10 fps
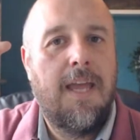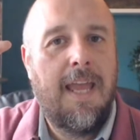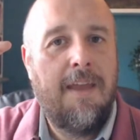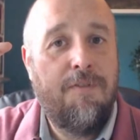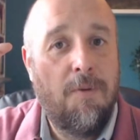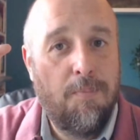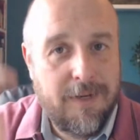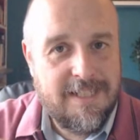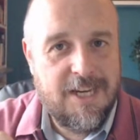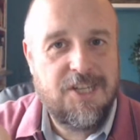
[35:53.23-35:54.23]
If you're
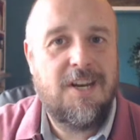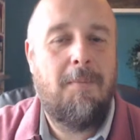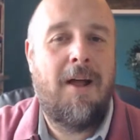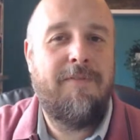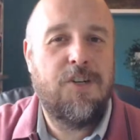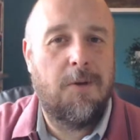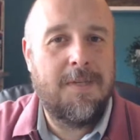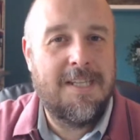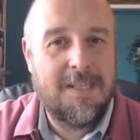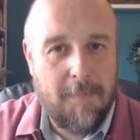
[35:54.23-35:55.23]
British, applying for jobs
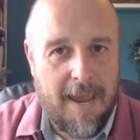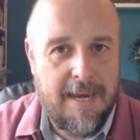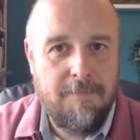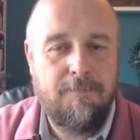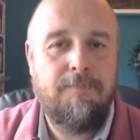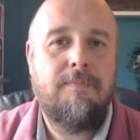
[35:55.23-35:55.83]
in Spain,